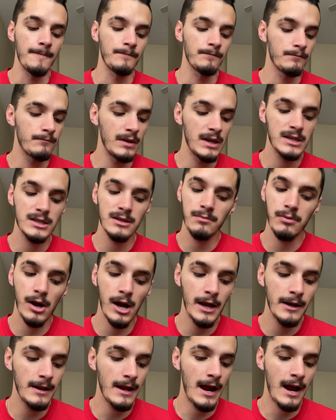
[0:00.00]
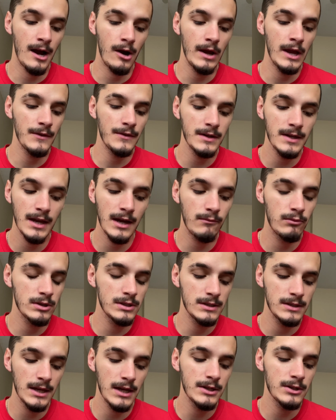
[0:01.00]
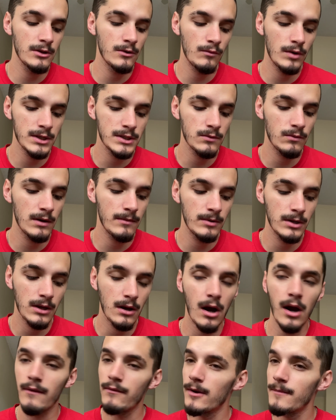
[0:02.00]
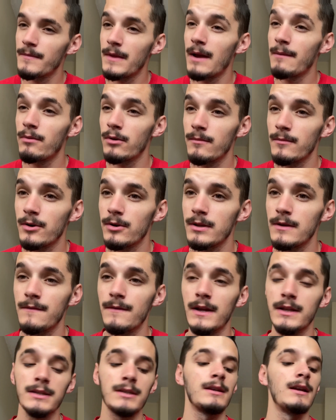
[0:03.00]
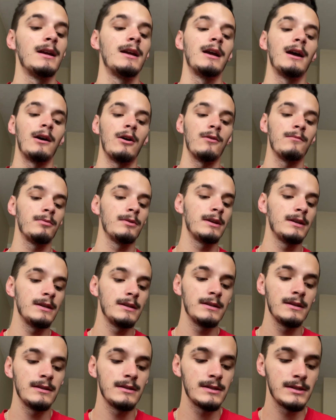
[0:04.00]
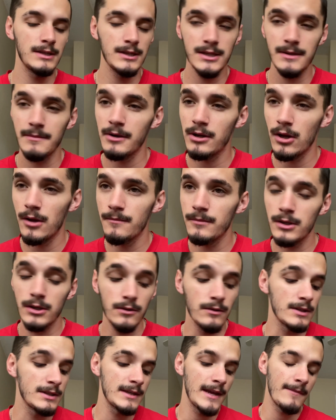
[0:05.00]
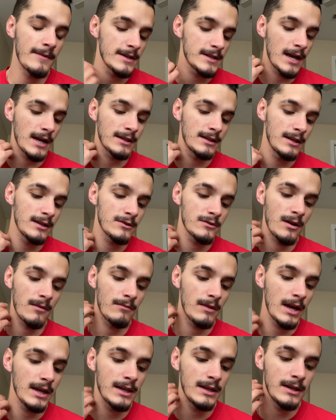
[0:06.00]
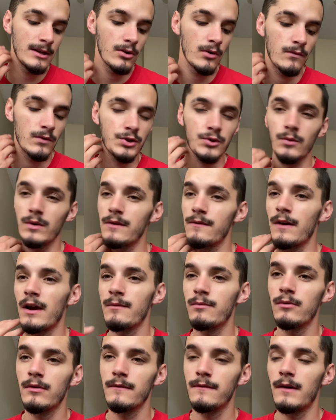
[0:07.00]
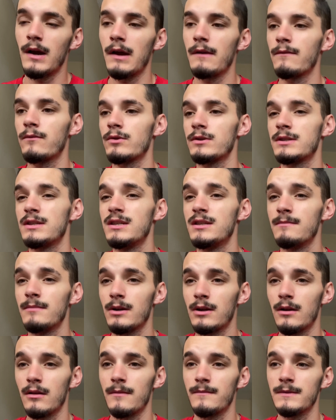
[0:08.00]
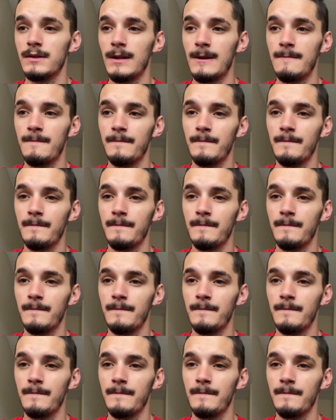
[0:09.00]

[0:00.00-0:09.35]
Based upon how Anthony Edwards and D'Angelo Russell were able to carve up that perimeter defense, hopefully CJ McCollum can do the same exact thing. So I'm liking it over 25.5 for CJ McCollum today.